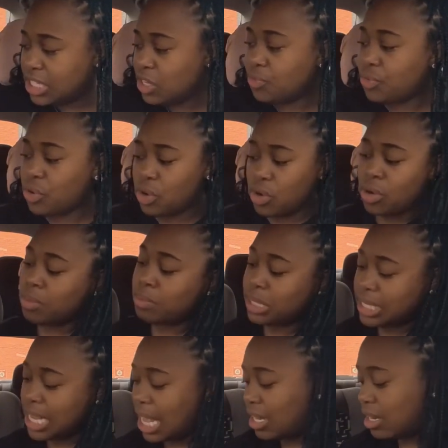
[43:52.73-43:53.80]
silver
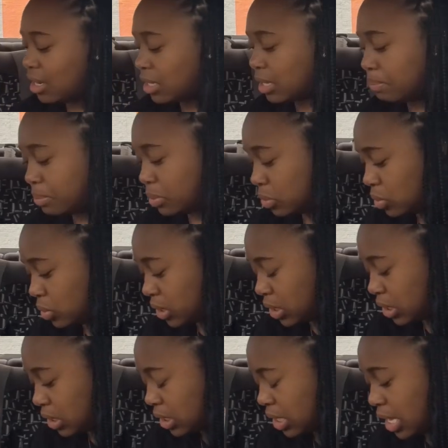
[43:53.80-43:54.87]
metallic looking
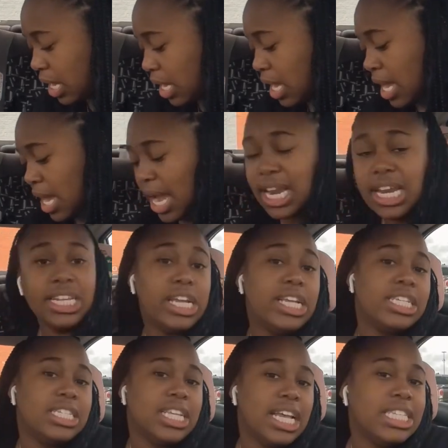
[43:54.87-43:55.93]
boots and it
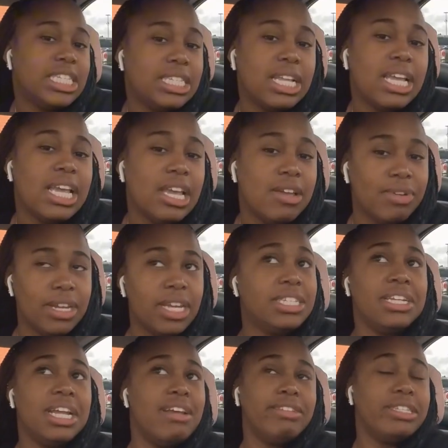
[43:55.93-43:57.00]
doesn't say Steve. It
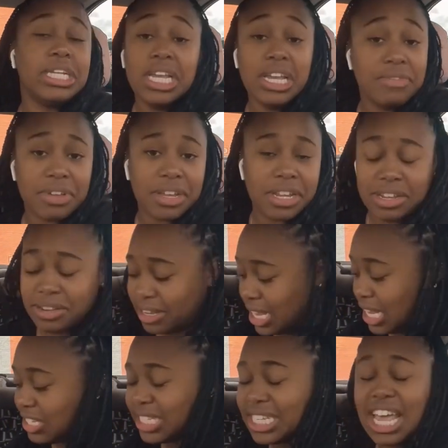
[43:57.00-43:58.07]
doesn't have Steve in it.
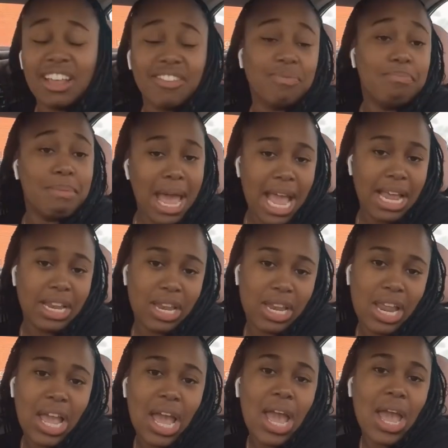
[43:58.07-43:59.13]
It just has
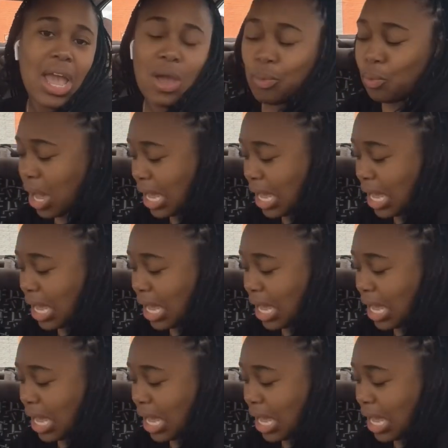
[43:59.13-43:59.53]
Madden and